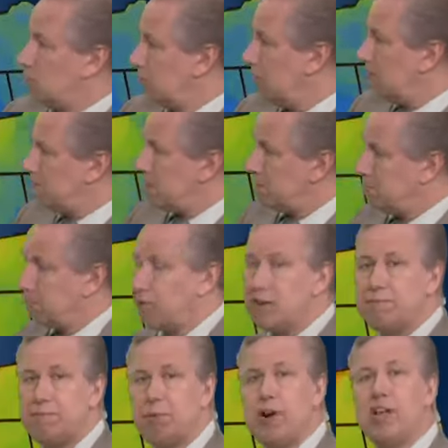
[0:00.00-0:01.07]
There might be a
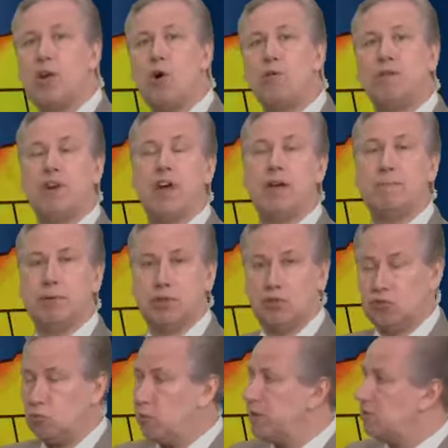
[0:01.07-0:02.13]
brief break overnight, but
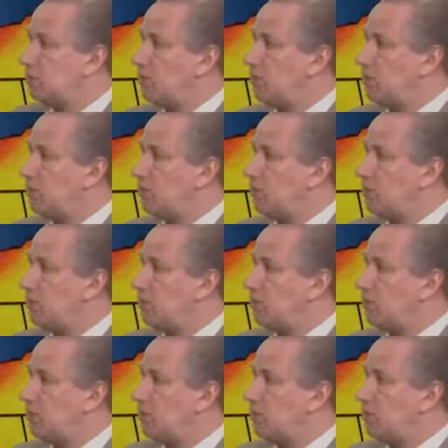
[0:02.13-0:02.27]
those winds